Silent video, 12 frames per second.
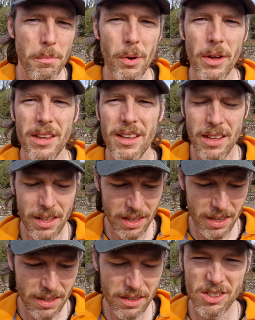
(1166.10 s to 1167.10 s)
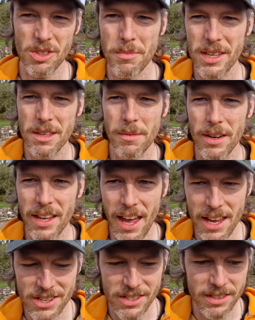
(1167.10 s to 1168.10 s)
But some
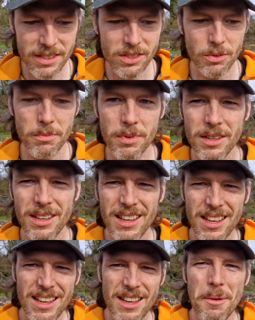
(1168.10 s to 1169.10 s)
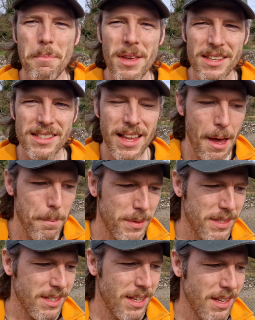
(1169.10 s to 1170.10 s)
miscommunications, some
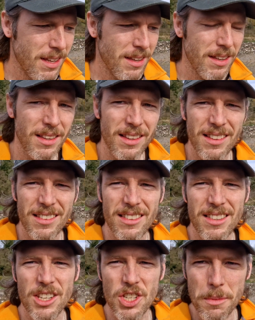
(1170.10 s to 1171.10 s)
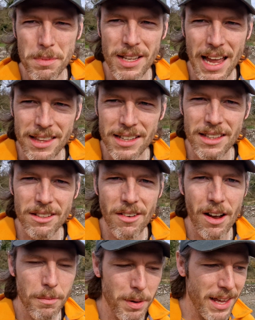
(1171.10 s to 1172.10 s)
missteps, the ships landed in the
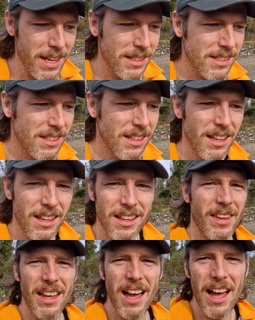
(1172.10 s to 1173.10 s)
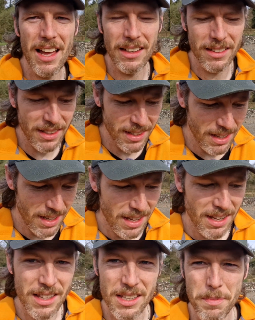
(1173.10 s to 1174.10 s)
wrong place and
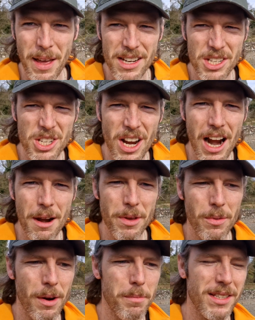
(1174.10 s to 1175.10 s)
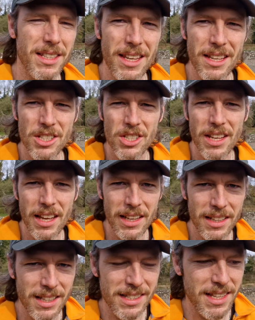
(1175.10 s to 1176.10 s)
the Spanish army were besieged
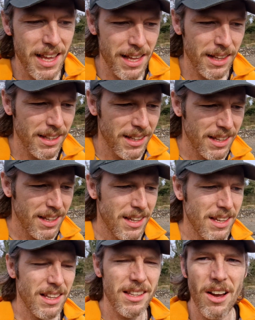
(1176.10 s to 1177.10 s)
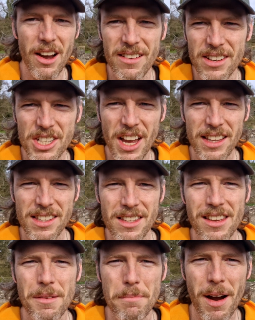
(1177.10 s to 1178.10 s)
in Kinsale. The Irish had
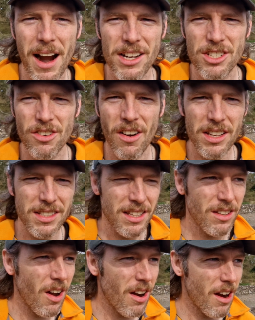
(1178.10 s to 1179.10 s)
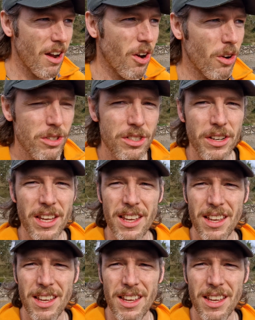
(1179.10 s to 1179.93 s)
to march across the entire country